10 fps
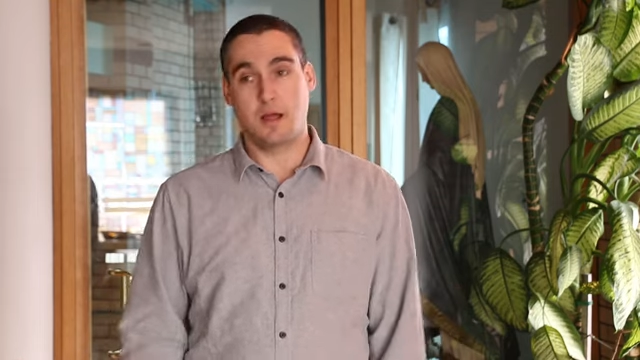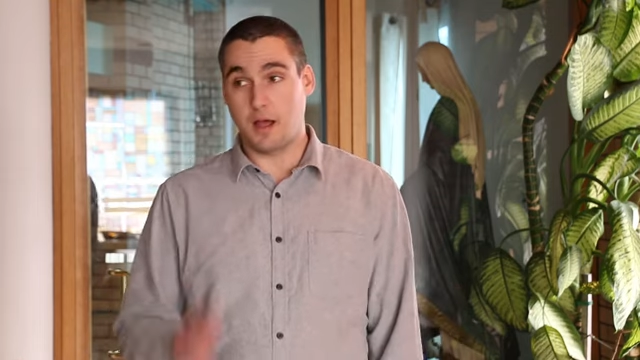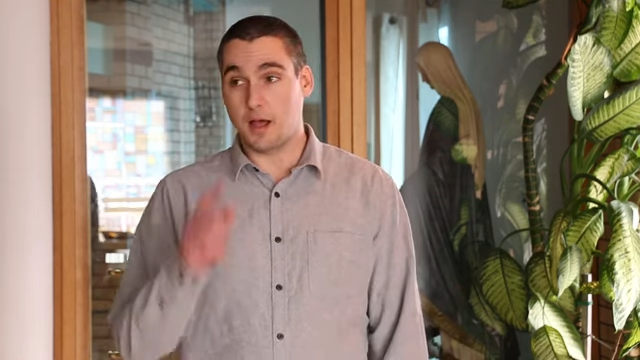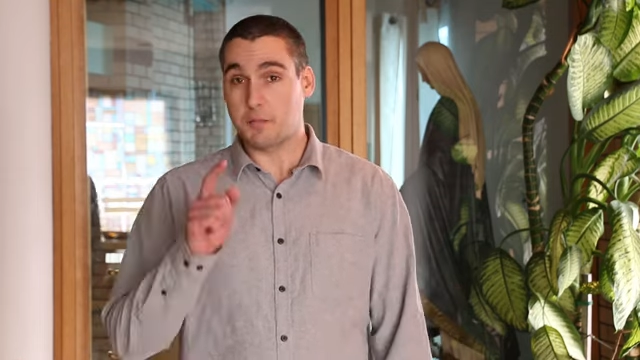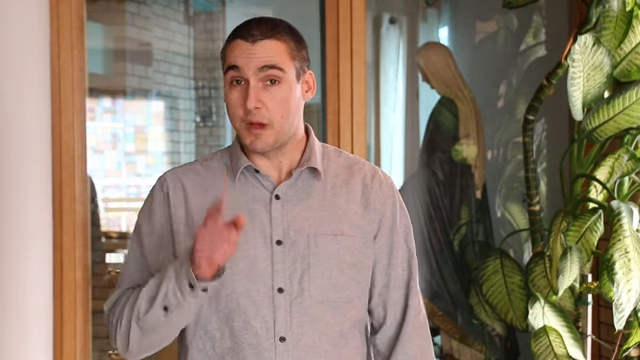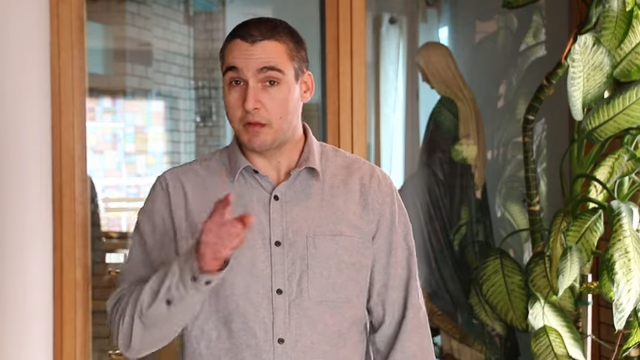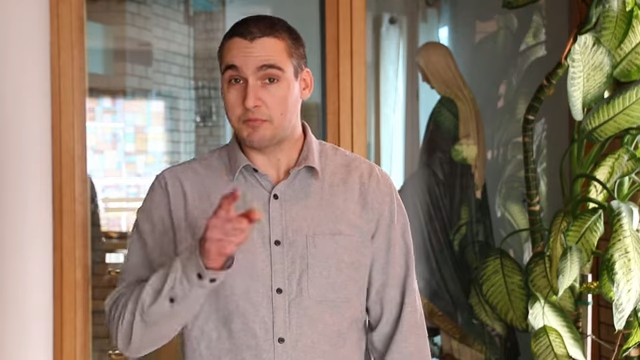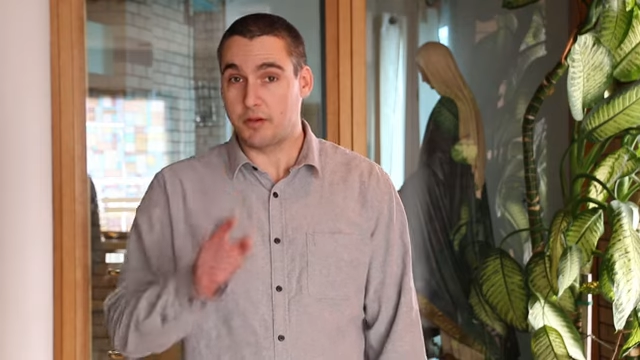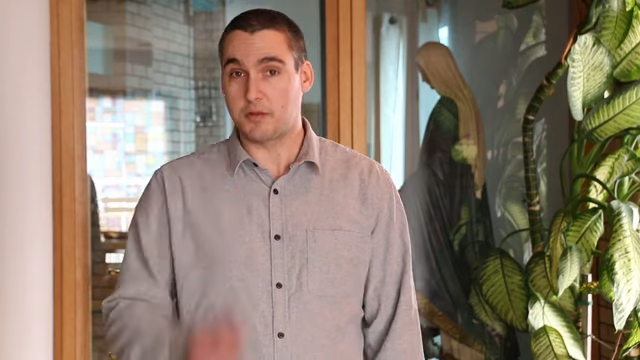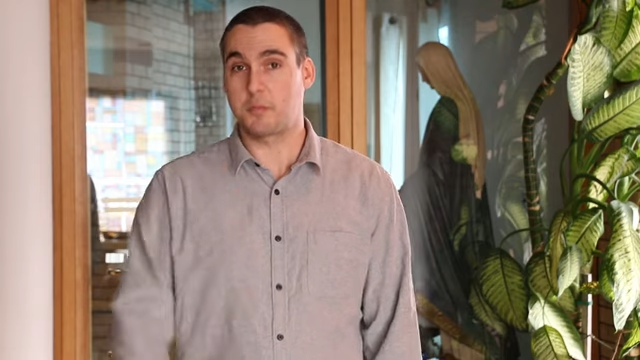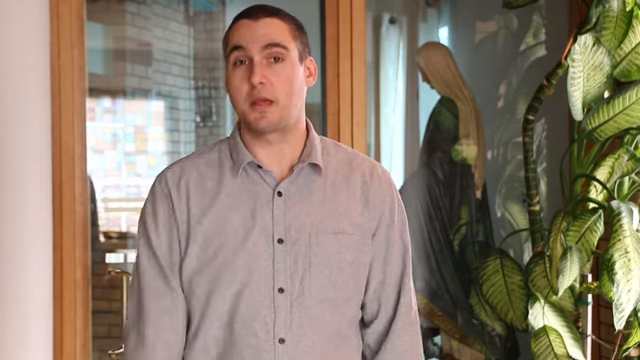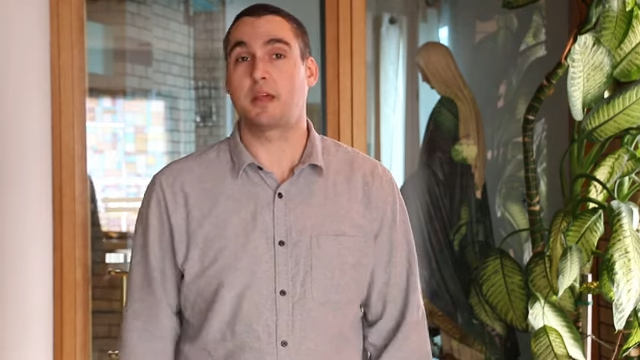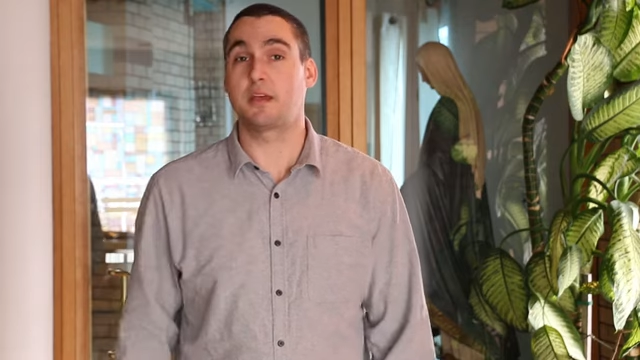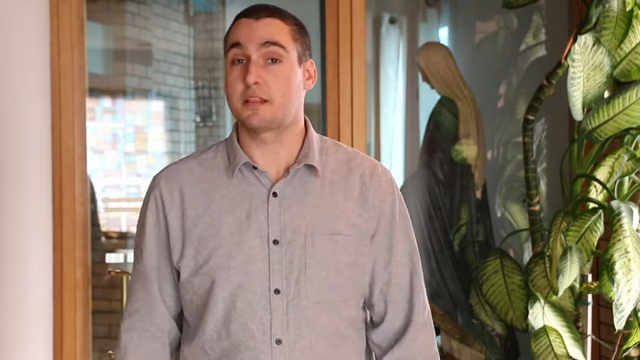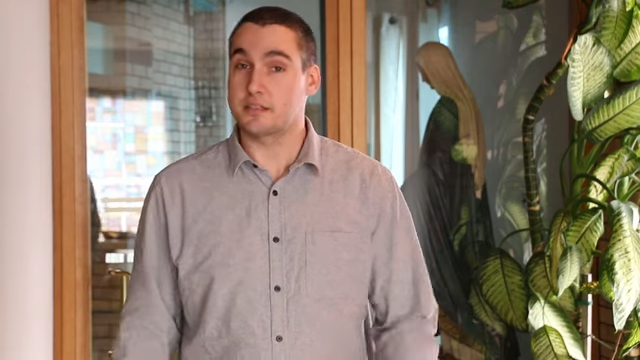I'm not Father
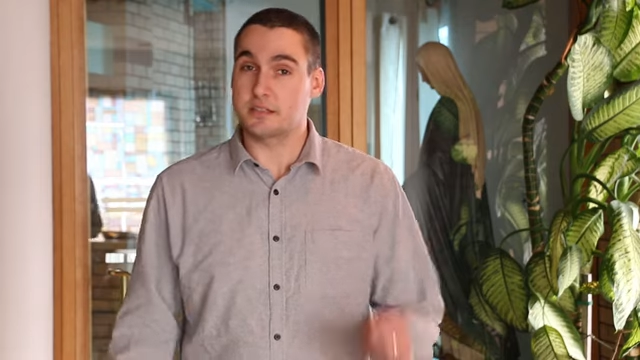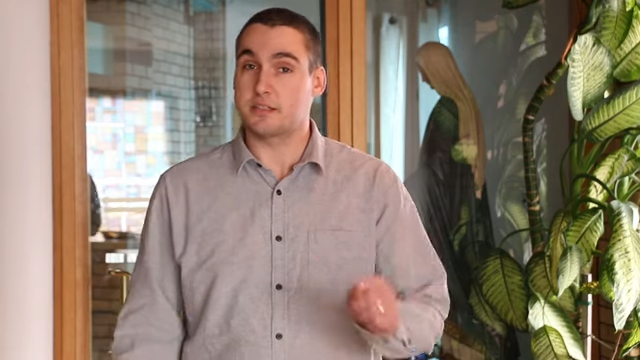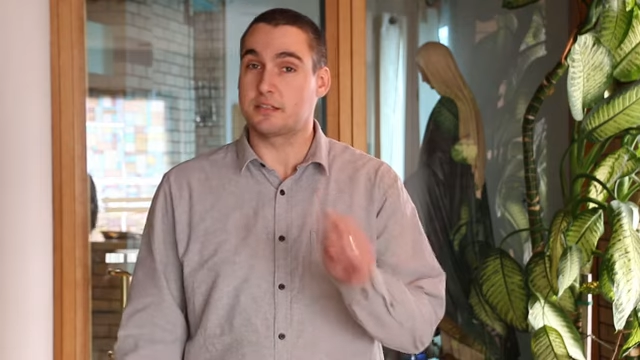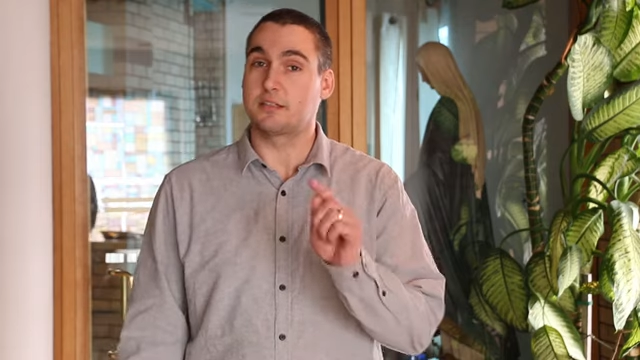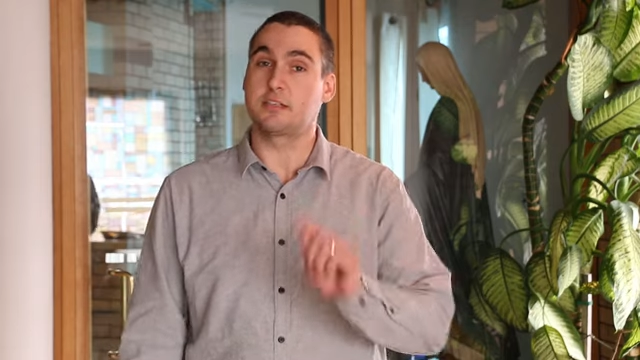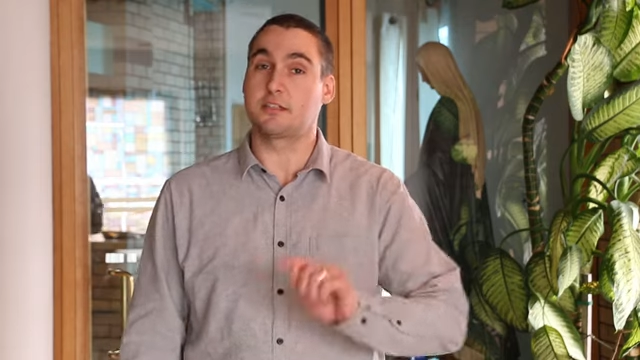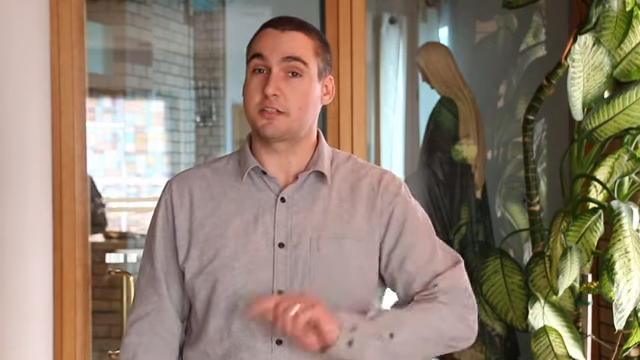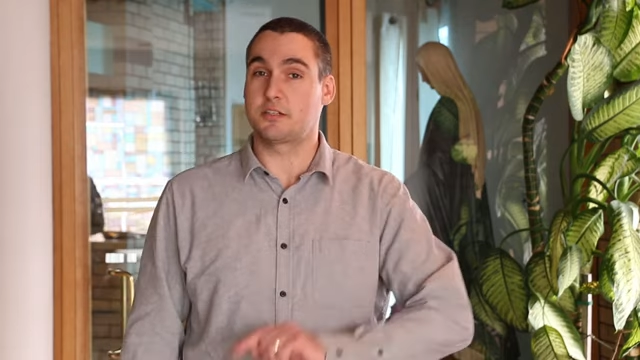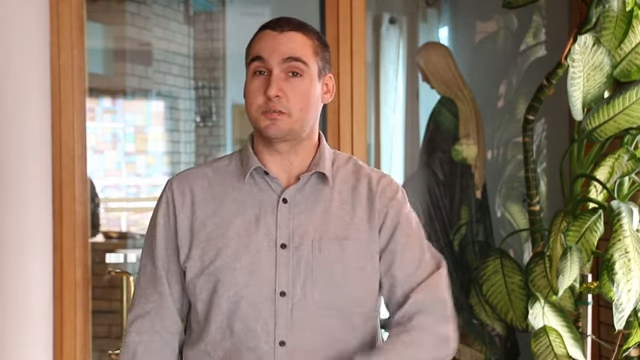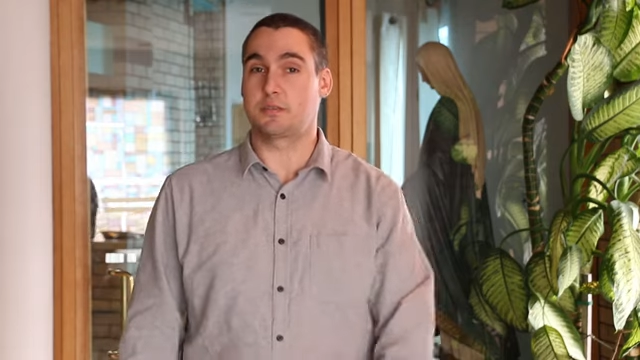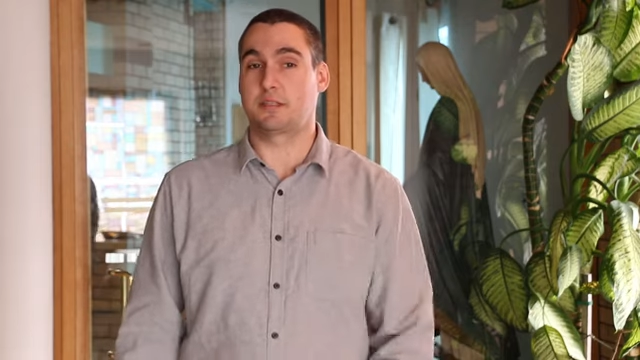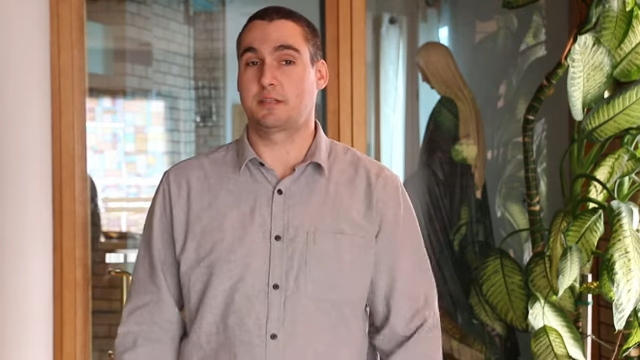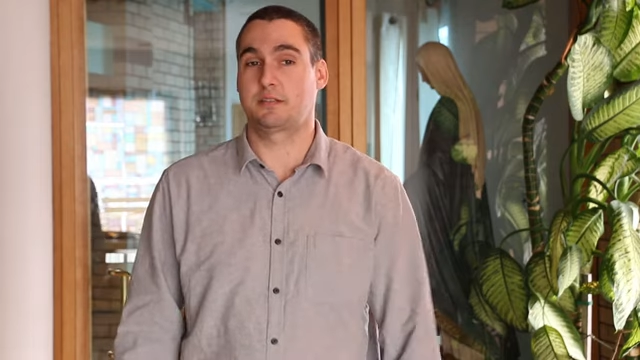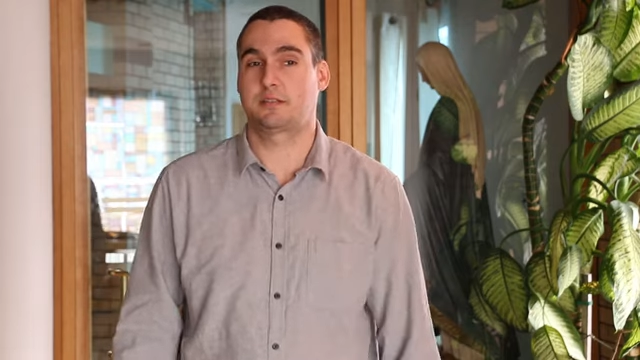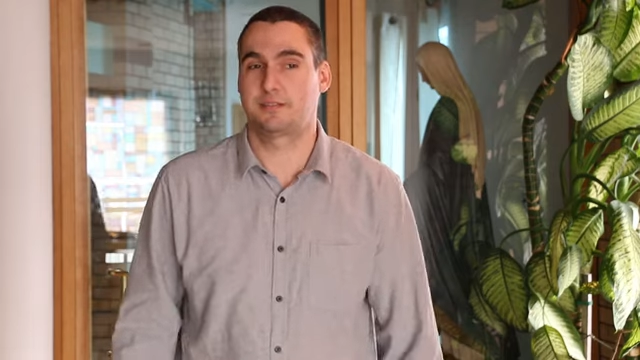Mike, and this isn't Ascension
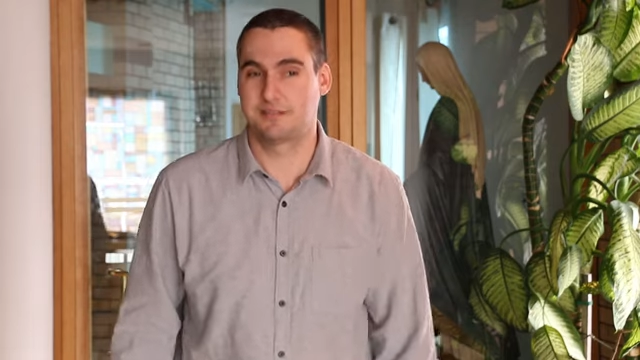Presents.